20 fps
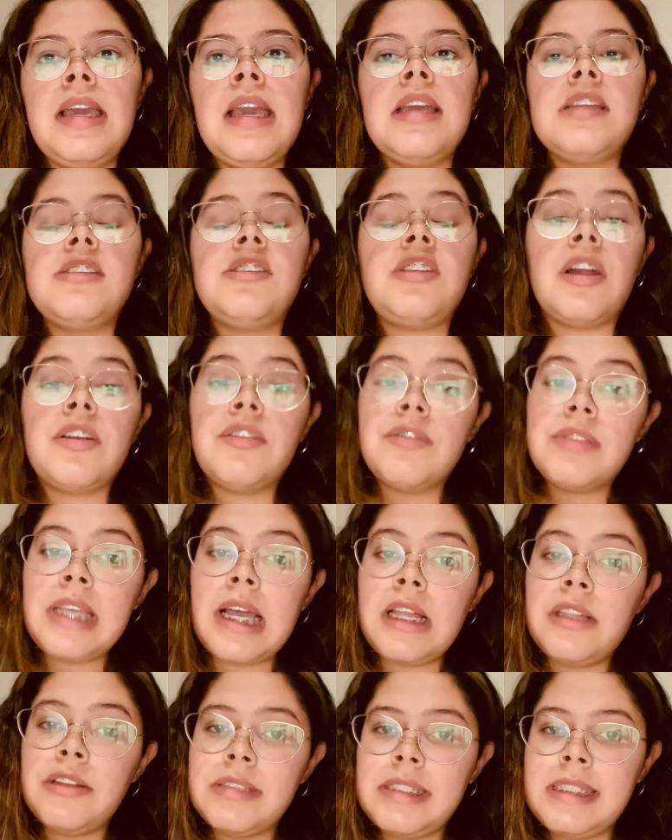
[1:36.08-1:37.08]

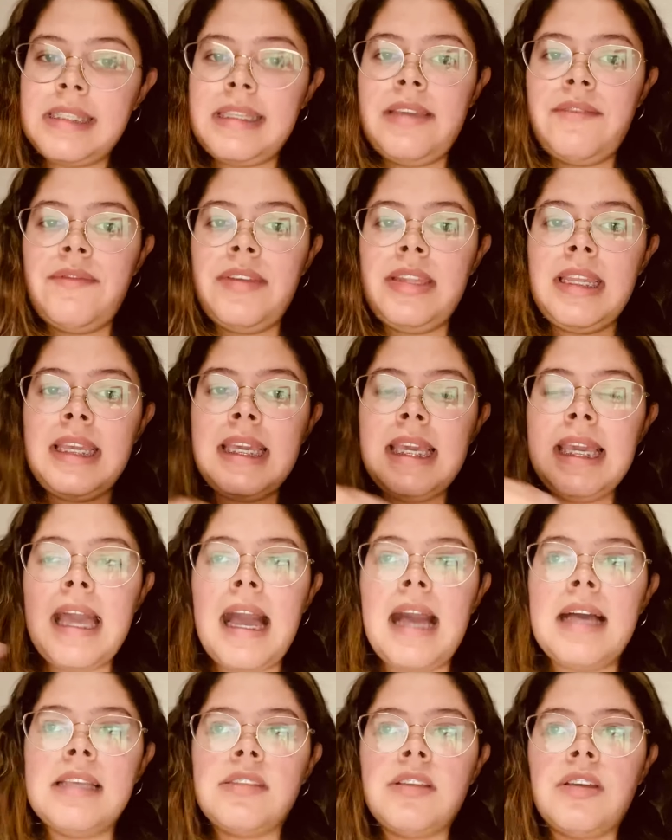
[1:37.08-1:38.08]
Donatello's David, he
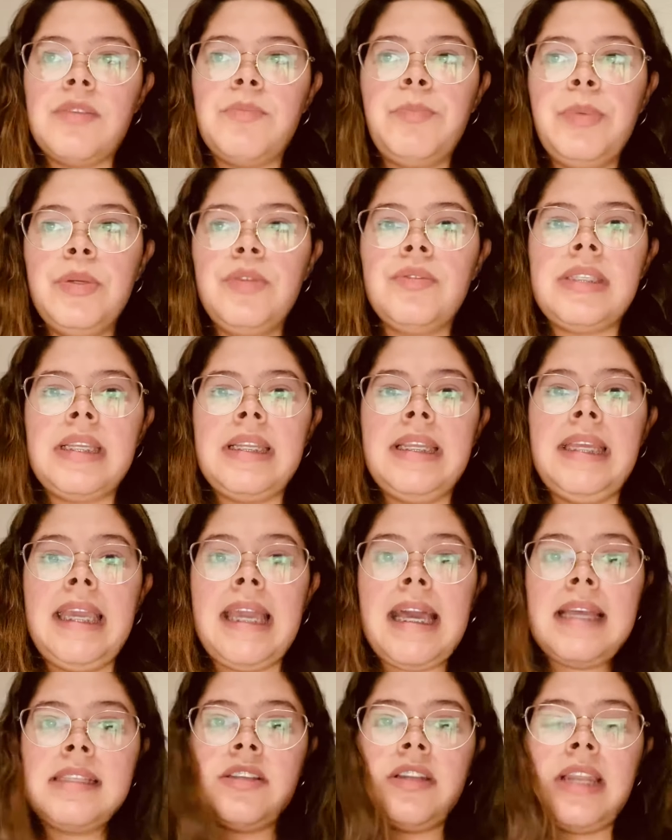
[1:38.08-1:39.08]
has on boots and he
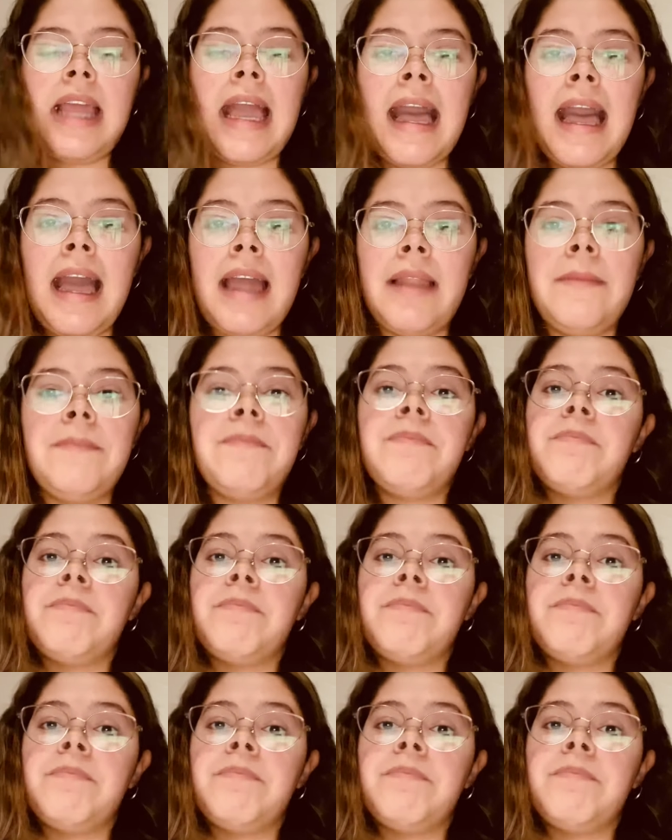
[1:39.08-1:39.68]
has on a hat.